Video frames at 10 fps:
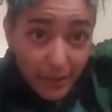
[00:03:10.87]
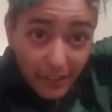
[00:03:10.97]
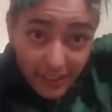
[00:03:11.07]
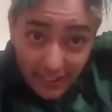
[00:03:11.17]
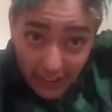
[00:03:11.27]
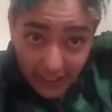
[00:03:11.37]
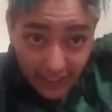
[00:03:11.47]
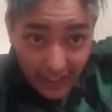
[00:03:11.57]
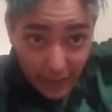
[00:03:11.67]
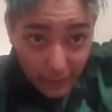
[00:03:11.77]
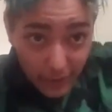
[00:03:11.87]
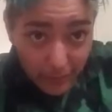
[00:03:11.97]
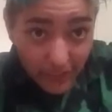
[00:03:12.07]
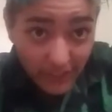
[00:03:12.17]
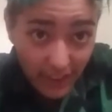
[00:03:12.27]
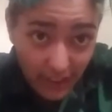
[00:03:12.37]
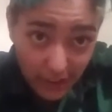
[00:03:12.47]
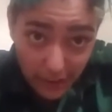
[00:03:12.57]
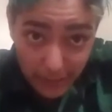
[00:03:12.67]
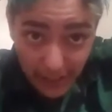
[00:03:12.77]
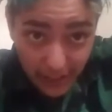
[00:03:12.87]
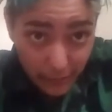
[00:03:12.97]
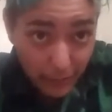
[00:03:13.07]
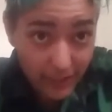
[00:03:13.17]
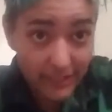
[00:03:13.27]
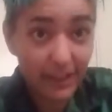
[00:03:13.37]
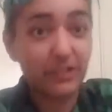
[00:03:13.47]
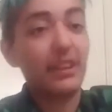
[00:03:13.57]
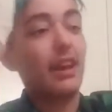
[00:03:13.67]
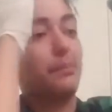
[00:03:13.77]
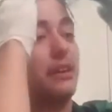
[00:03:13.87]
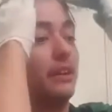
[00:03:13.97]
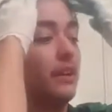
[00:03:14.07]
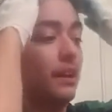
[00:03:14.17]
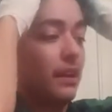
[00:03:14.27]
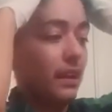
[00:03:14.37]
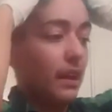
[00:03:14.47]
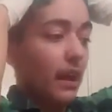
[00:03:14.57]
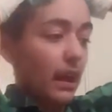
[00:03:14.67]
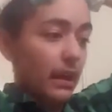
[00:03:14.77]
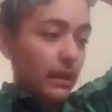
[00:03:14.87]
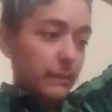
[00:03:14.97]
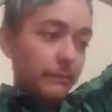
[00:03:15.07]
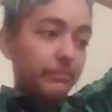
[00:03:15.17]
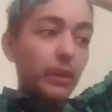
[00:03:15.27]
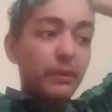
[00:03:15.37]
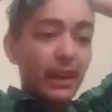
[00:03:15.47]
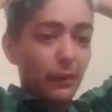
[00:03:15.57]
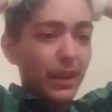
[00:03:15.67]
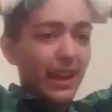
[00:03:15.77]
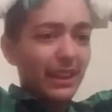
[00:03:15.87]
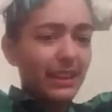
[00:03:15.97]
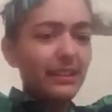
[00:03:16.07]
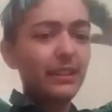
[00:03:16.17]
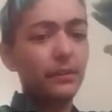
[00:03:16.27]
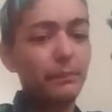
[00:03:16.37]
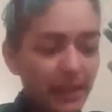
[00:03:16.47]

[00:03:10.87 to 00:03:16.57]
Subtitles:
time I look down at the camera, I'm just like, oh my god, what is actually happening? But yeah, we had like a little